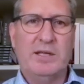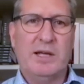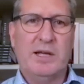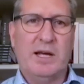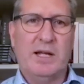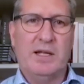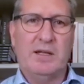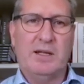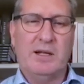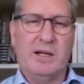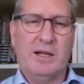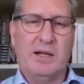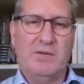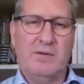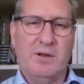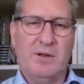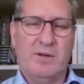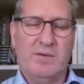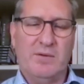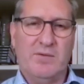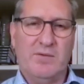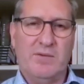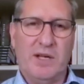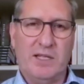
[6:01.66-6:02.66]
and the
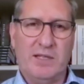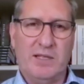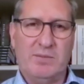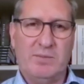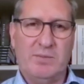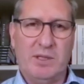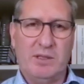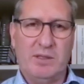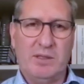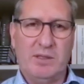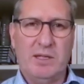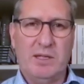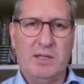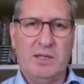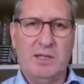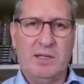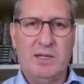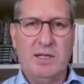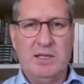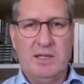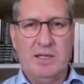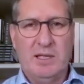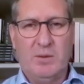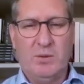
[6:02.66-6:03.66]
level of investment
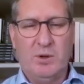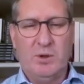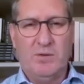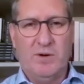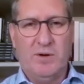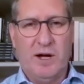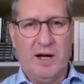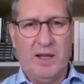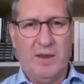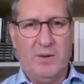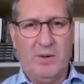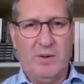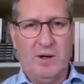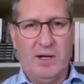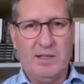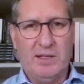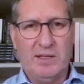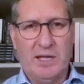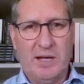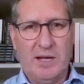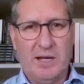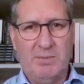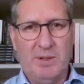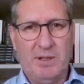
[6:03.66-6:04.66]
that would have otherwise
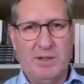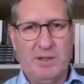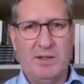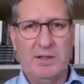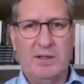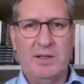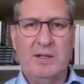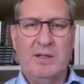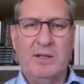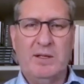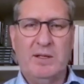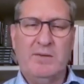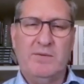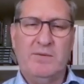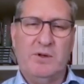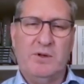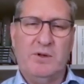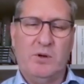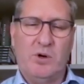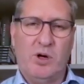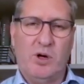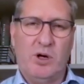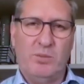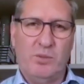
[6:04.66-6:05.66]
happened. If you
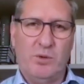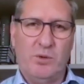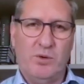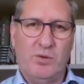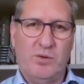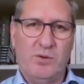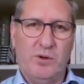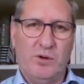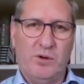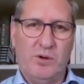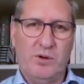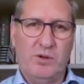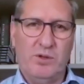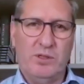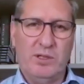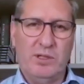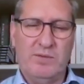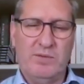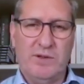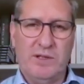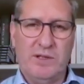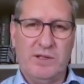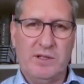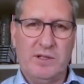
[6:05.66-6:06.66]
can't move your goods
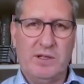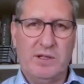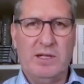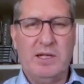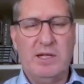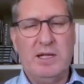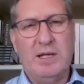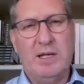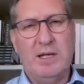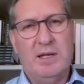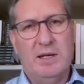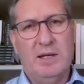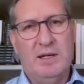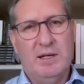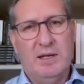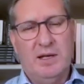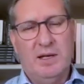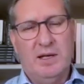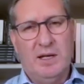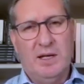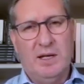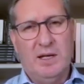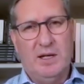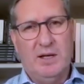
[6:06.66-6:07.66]
efficiently
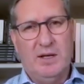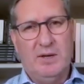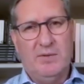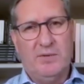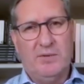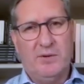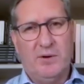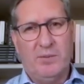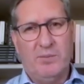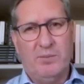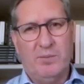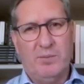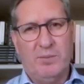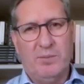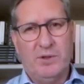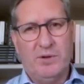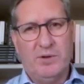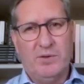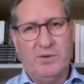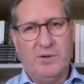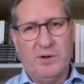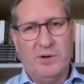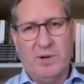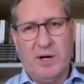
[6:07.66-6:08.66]
from
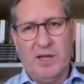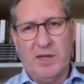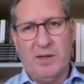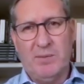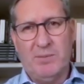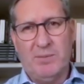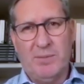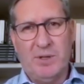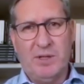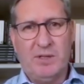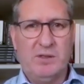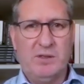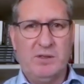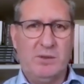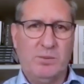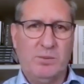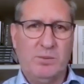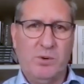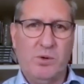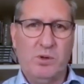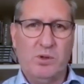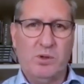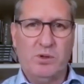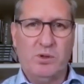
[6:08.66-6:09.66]
either pit to
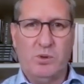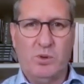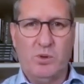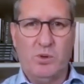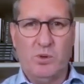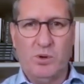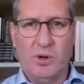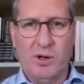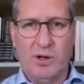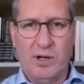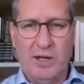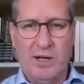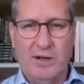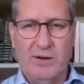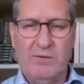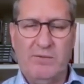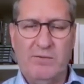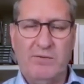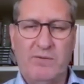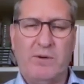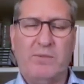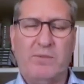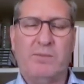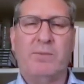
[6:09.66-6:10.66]
port or
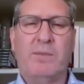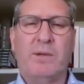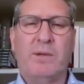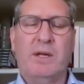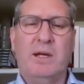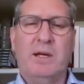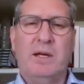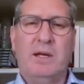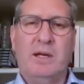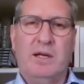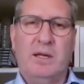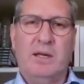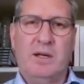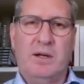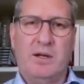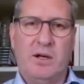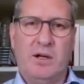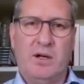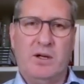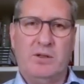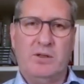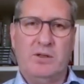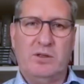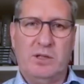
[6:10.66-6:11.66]
in from the
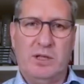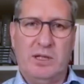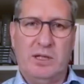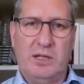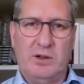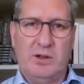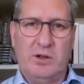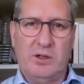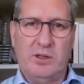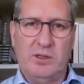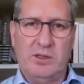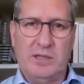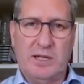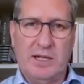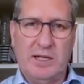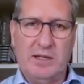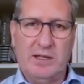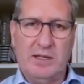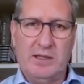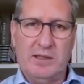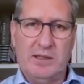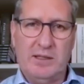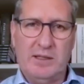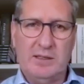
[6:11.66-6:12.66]
coast in
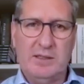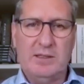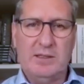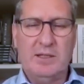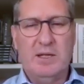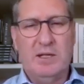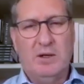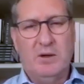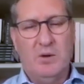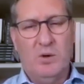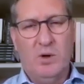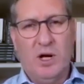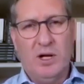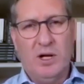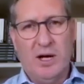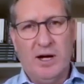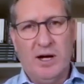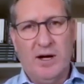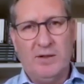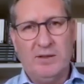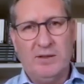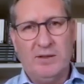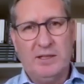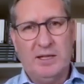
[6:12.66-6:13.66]
containers or and
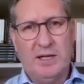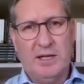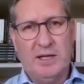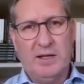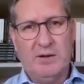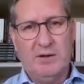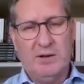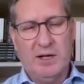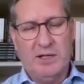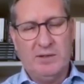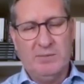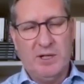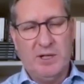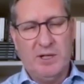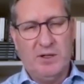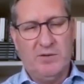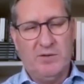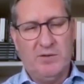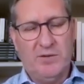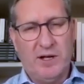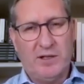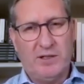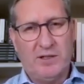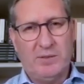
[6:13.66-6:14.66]
out again as
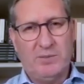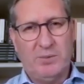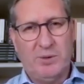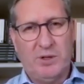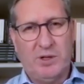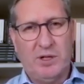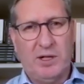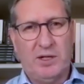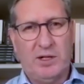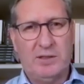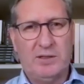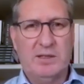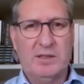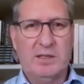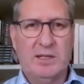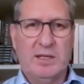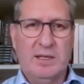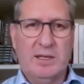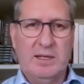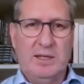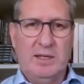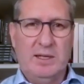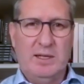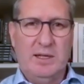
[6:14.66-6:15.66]
manufactured products,
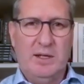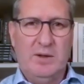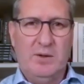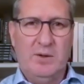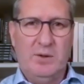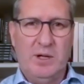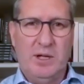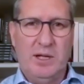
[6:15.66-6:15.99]
it